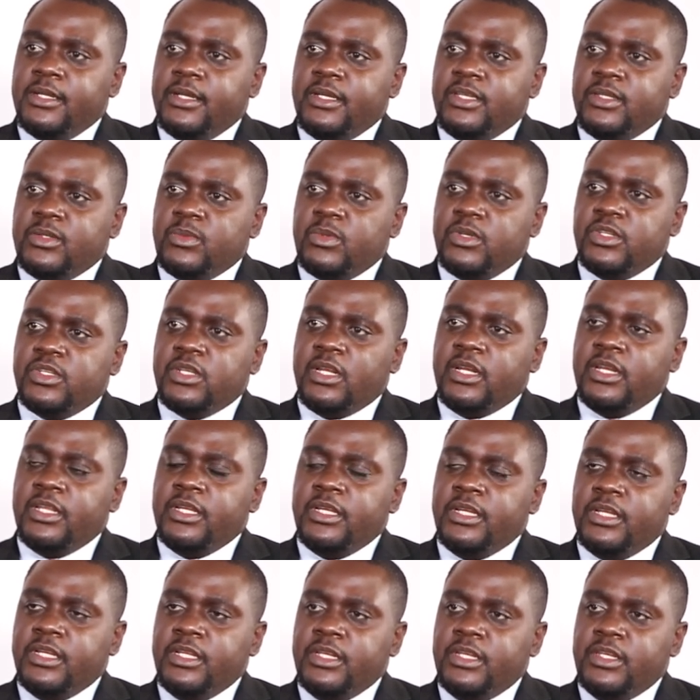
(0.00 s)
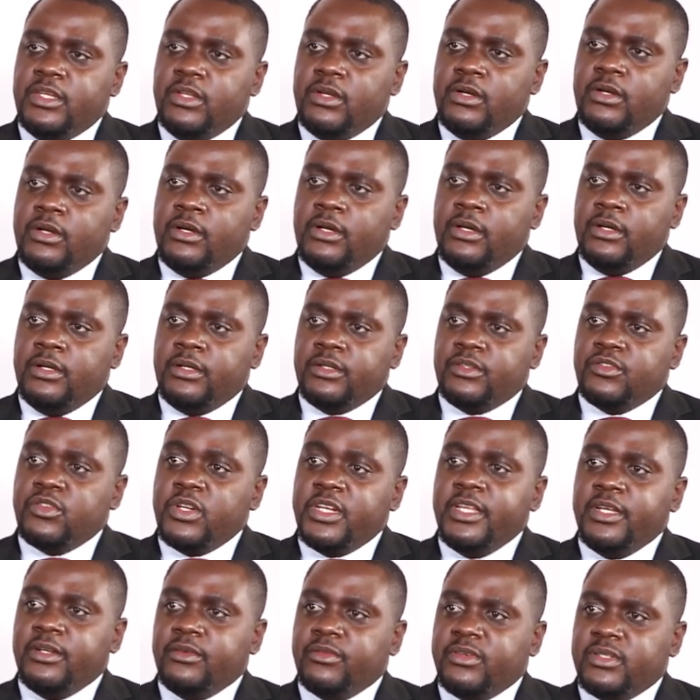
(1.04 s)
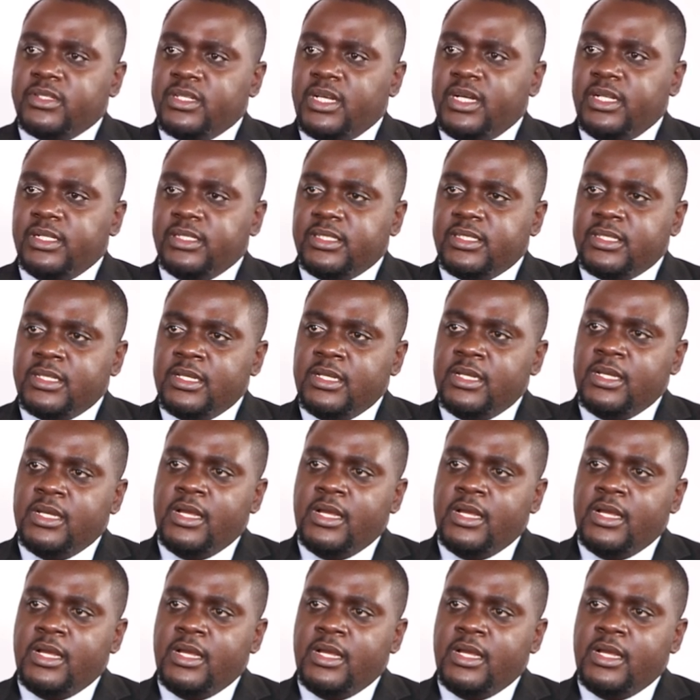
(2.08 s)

especially in your trading results?